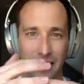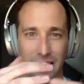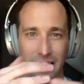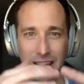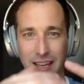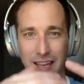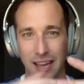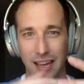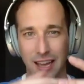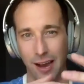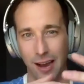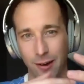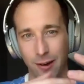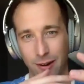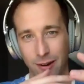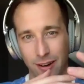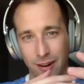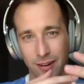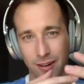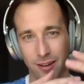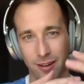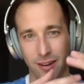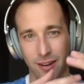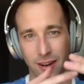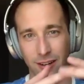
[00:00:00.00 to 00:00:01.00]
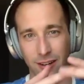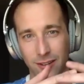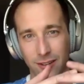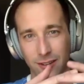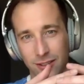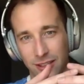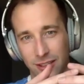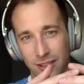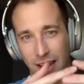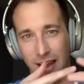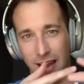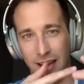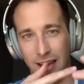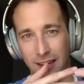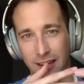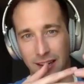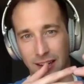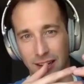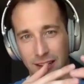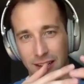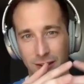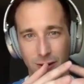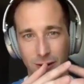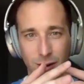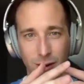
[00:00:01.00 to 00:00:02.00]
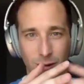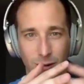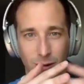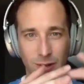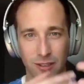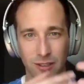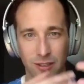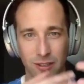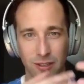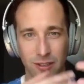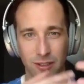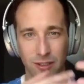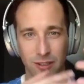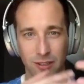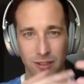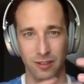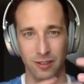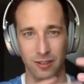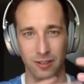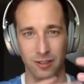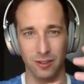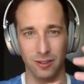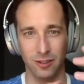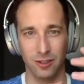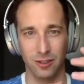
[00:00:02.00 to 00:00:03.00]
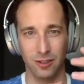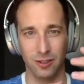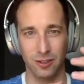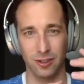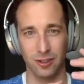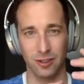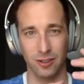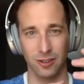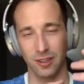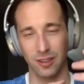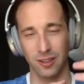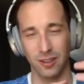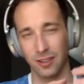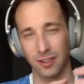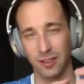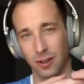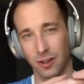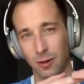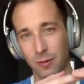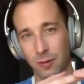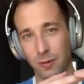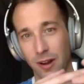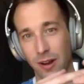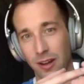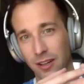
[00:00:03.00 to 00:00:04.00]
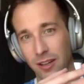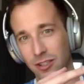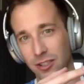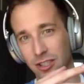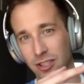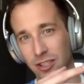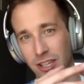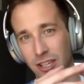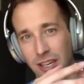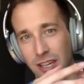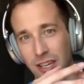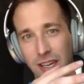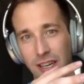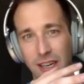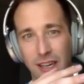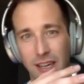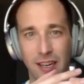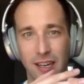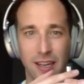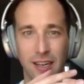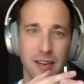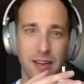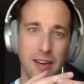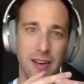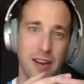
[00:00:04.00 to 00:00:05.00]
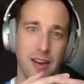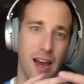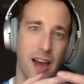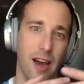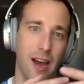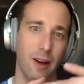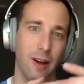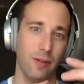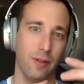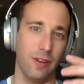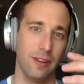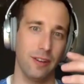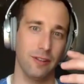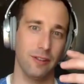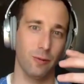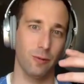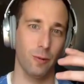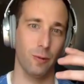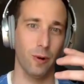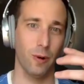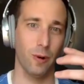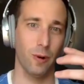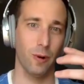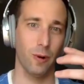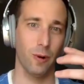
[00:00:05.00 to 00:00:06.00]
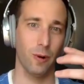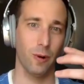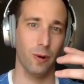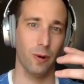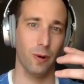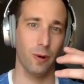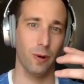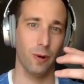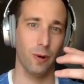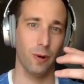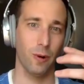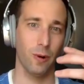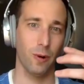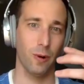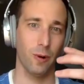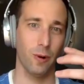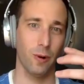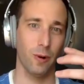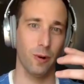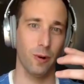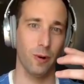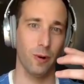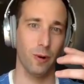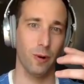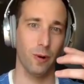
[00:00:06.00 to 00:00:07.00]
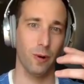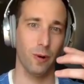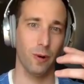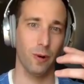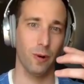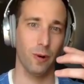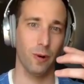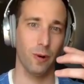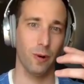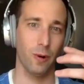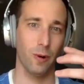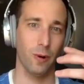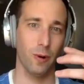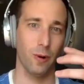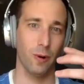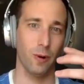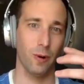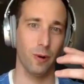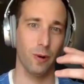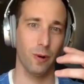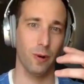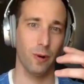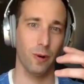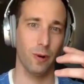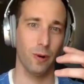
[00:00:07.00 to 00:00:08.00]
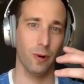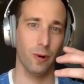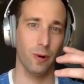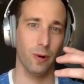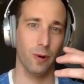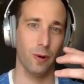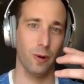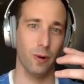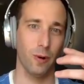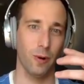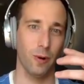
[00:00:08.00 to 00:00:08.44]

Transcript: and like really geek out and understand and do your research on the terminology and how things work in that field. And you don't have to